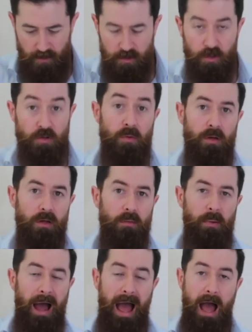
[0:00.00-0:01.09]

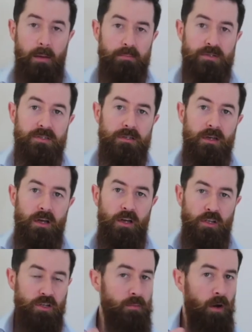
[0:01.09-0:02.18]
perhaps
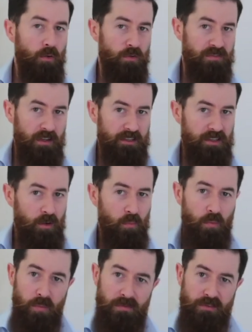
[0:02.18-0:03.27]
you might reflect and go,
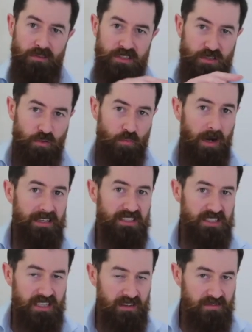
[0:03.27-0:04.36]
well, we've got this great
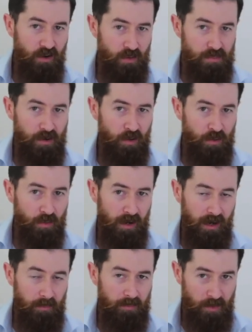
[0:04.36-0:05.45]
CFO
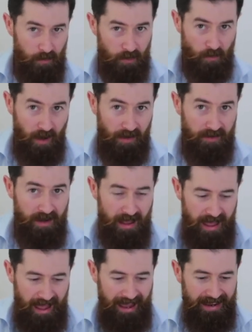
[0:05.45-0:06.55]
program that we run,
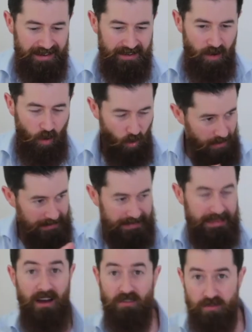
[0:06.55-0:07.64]
and I
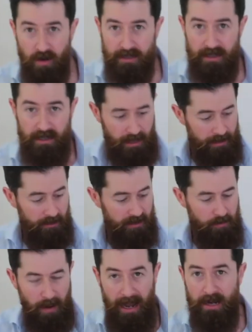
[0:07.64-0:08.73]
love running it and I
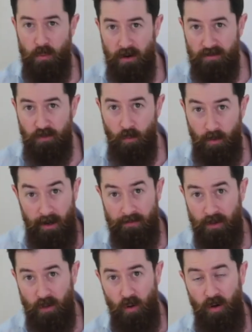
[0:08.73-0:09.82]
get paid well for it, and
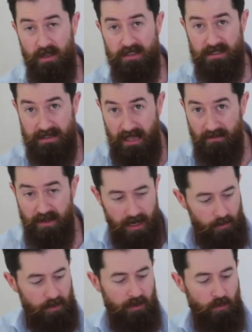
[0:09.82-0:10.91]
the clients love it,
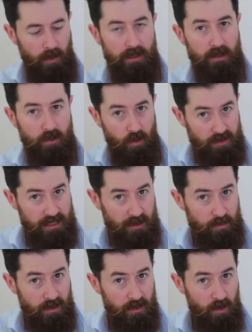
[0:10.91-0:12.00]
and we get regular
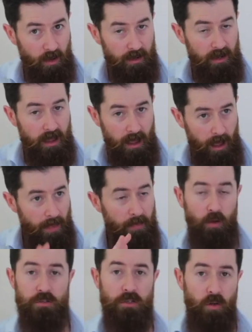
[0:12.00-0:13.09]
contact with the client, and
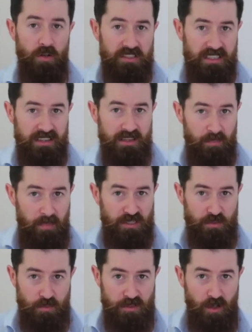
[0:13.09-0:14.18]
those clients get the
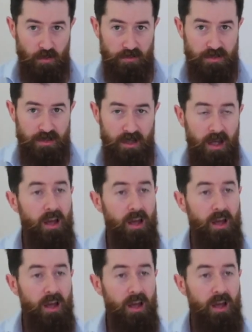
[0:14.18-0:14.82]
best results.